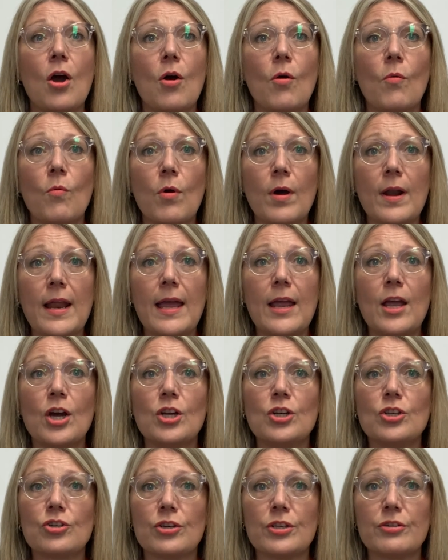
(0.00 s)

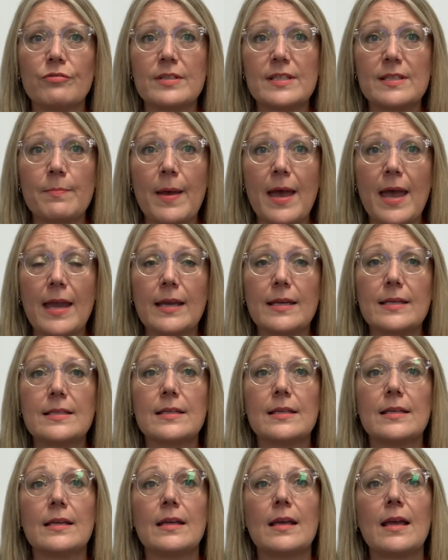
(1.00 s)
1800 RESPECT,
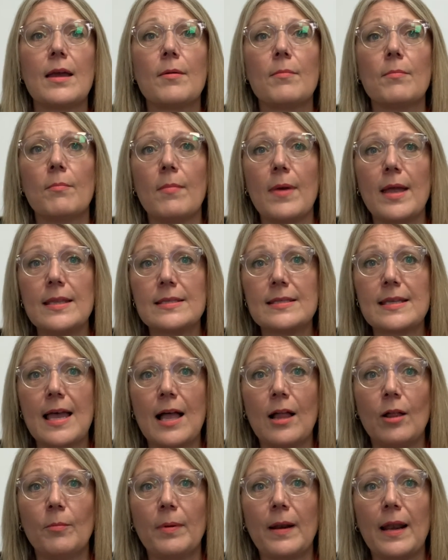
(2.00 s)
Men's
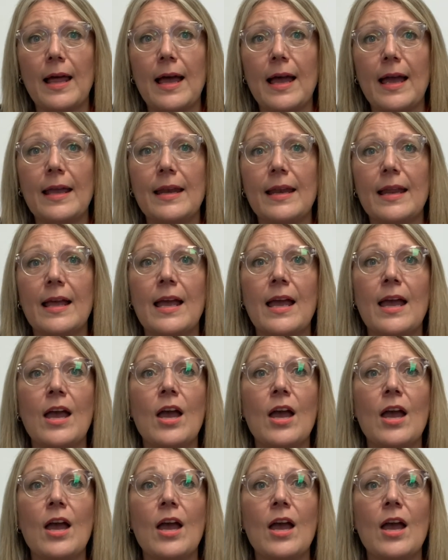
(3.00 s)
Helpline,